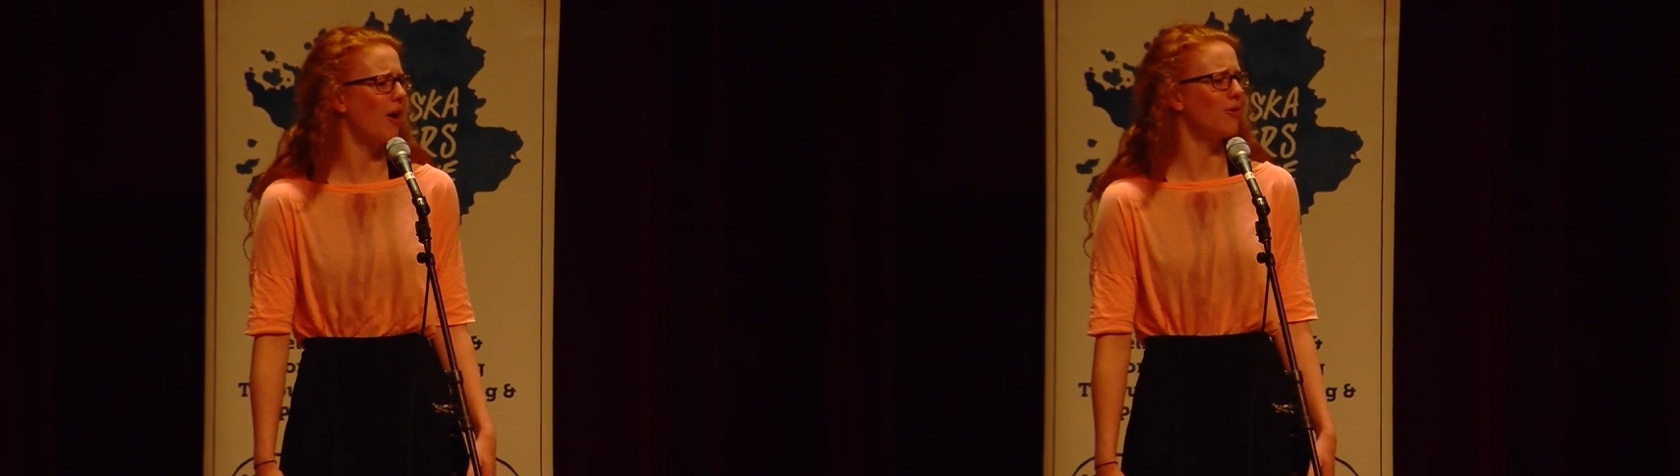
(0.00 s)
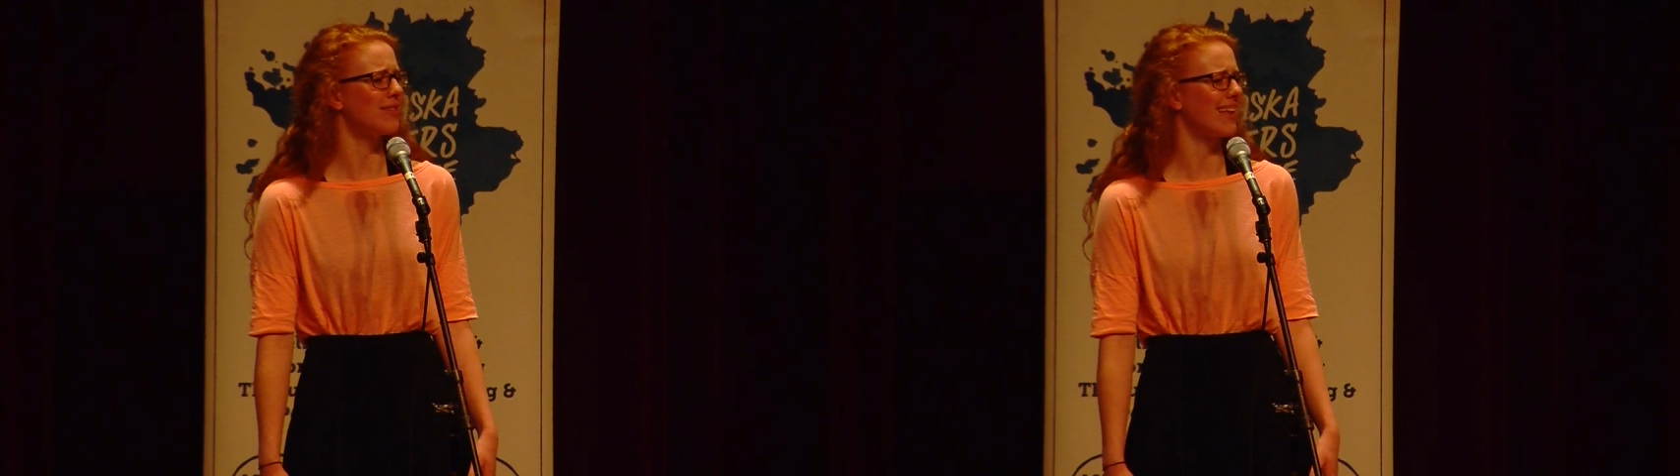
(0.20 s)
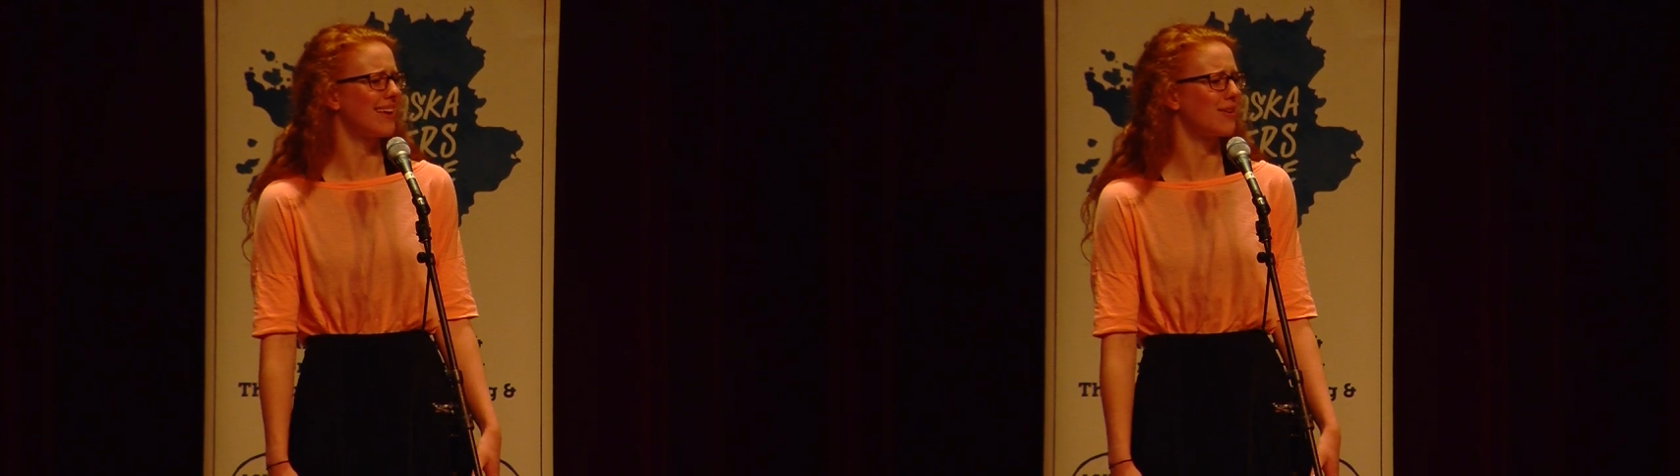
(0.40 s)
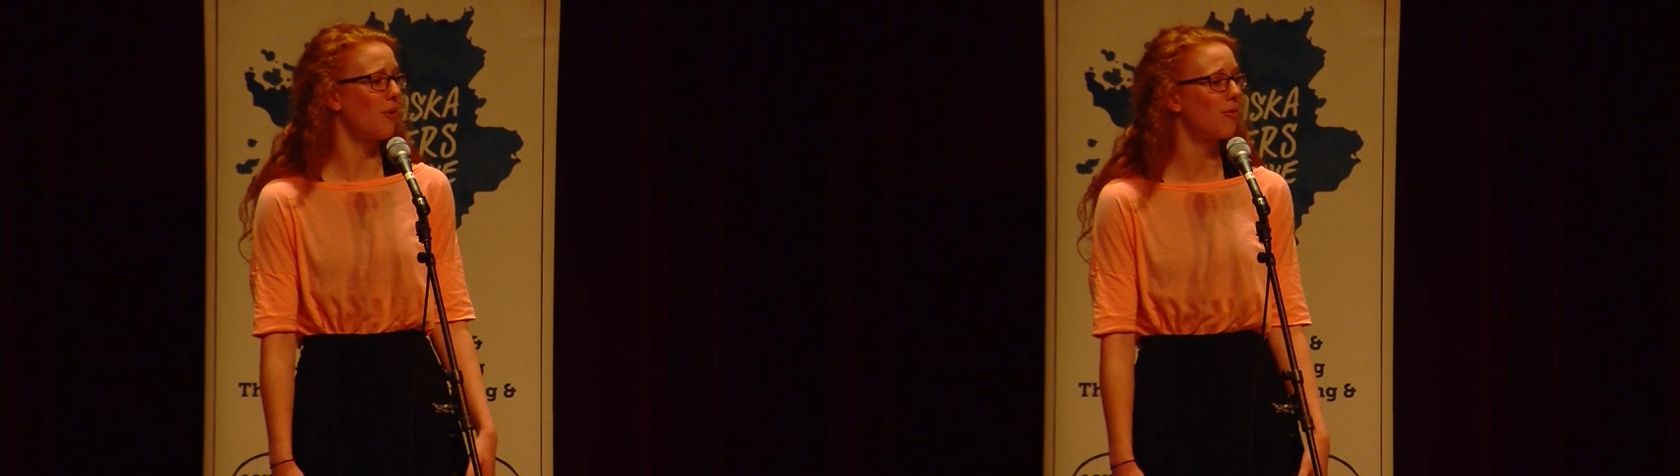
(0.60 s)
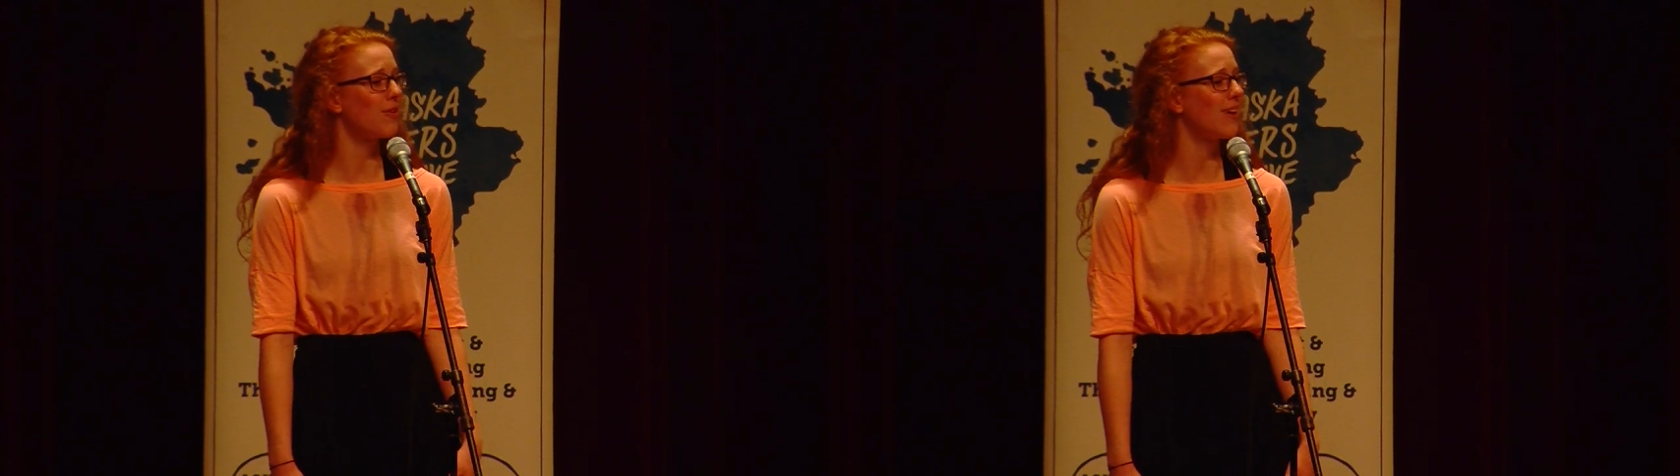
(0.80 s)
out like a
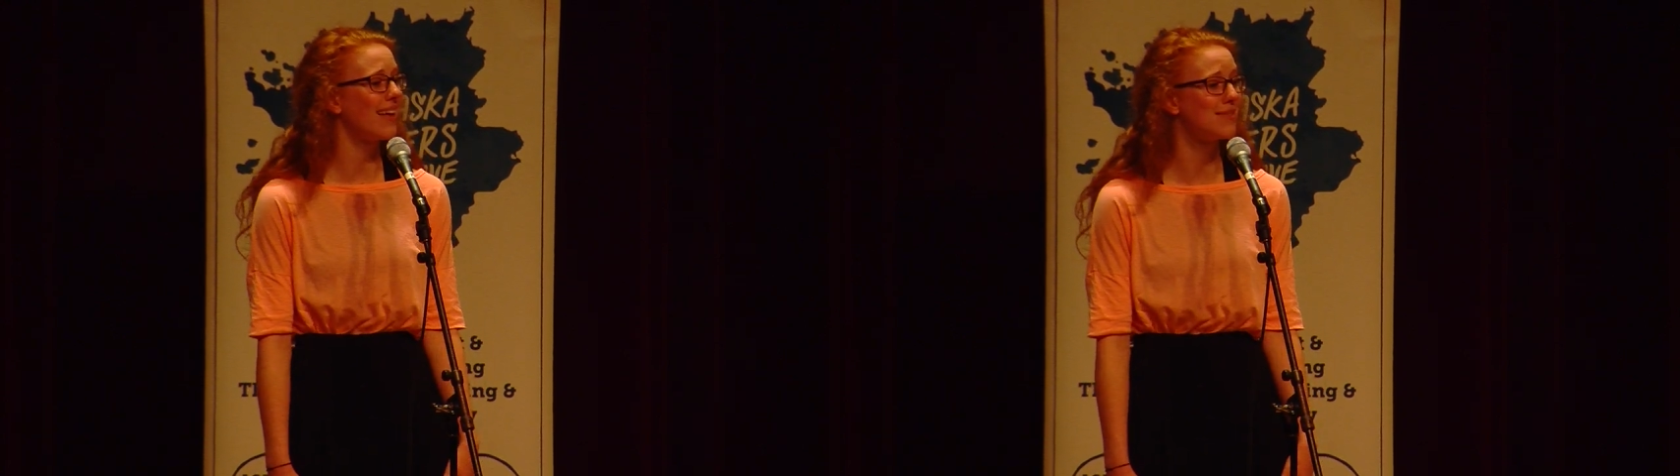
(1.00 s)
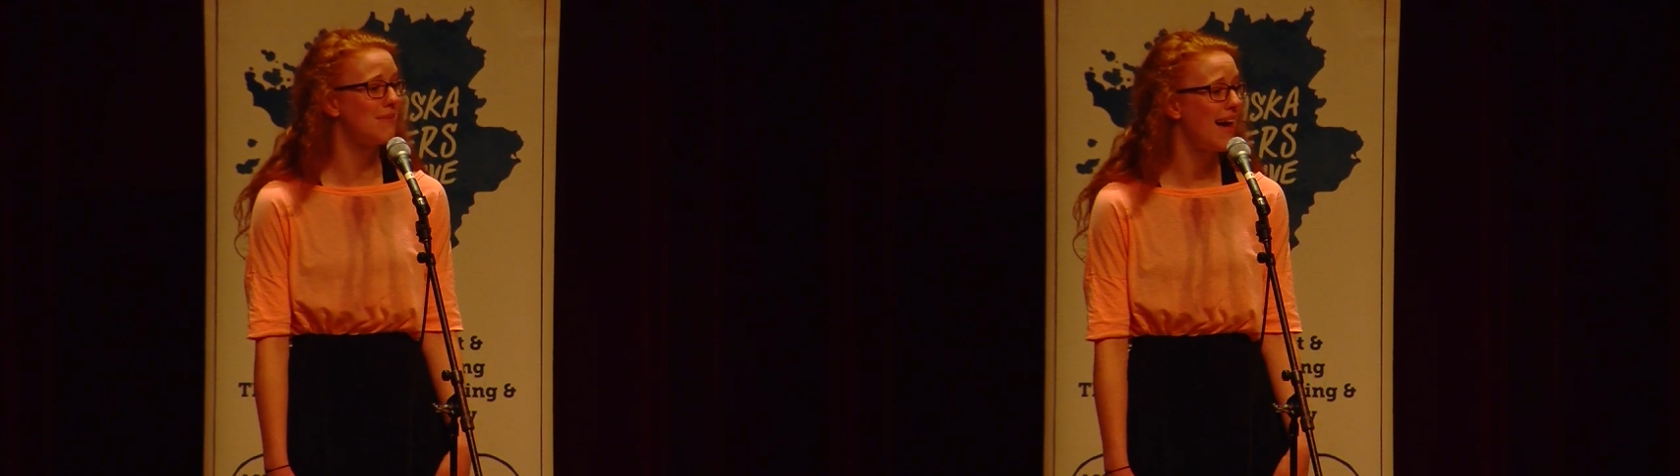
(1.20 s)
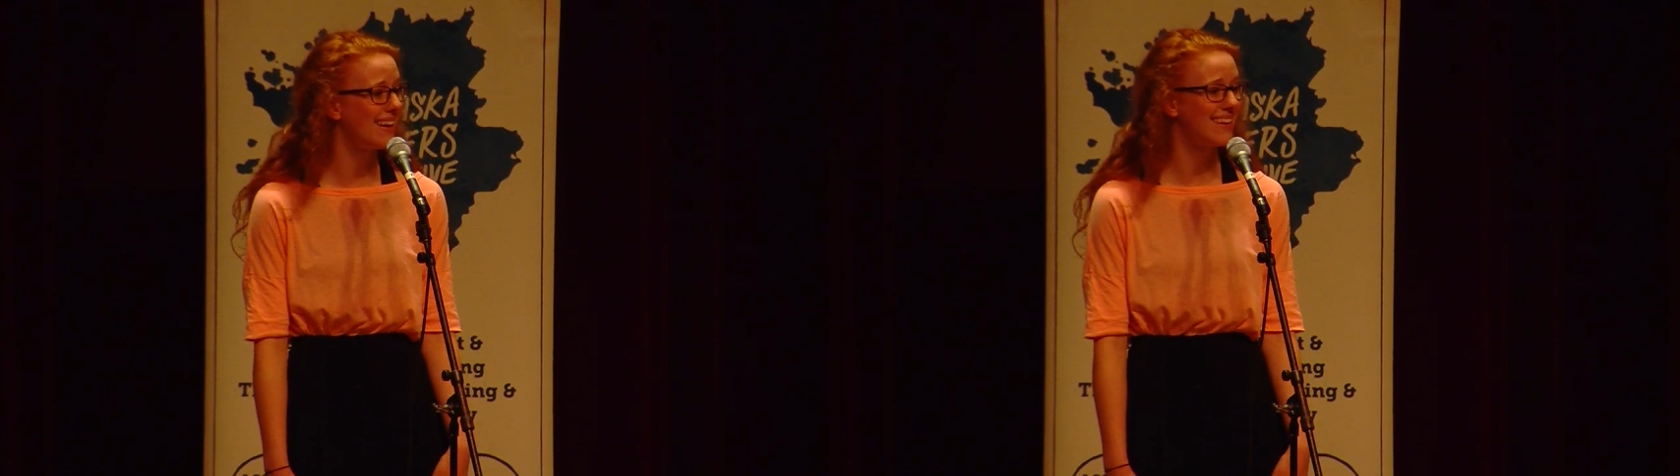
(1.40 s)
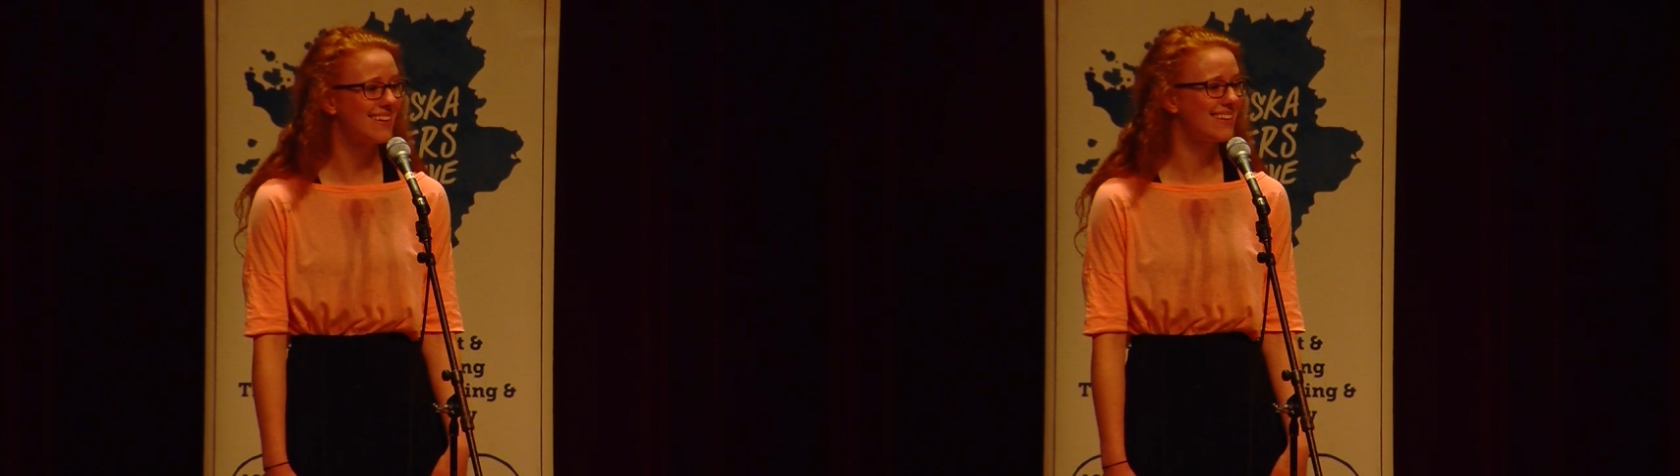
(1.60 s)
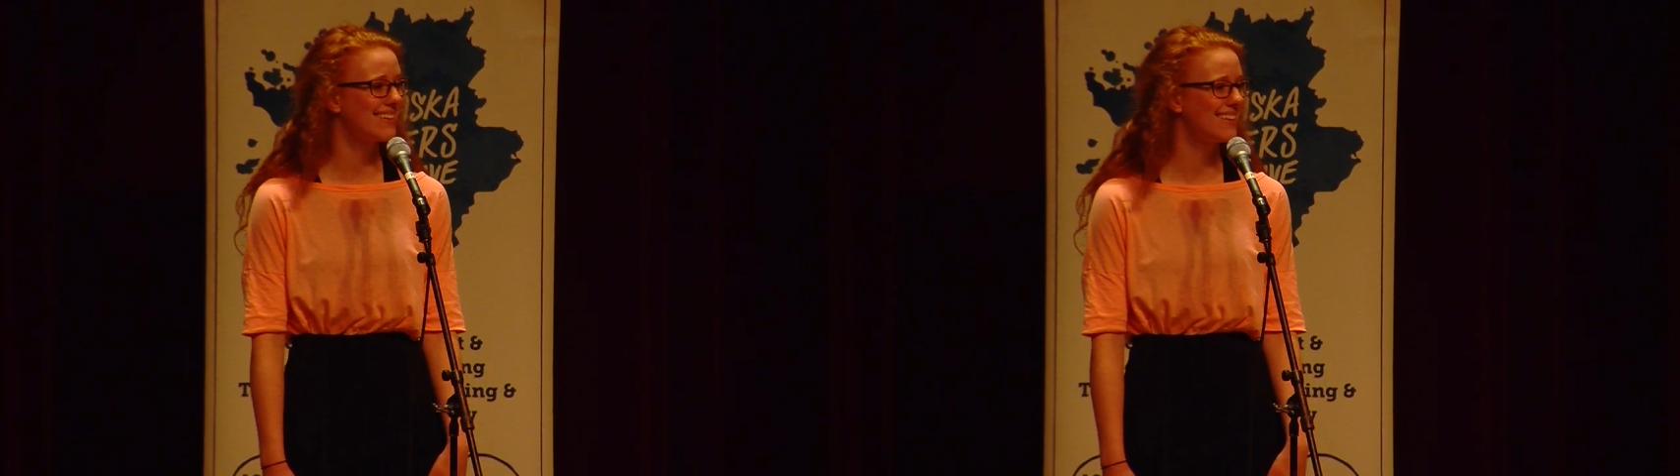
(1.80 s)
cornered asthmatic.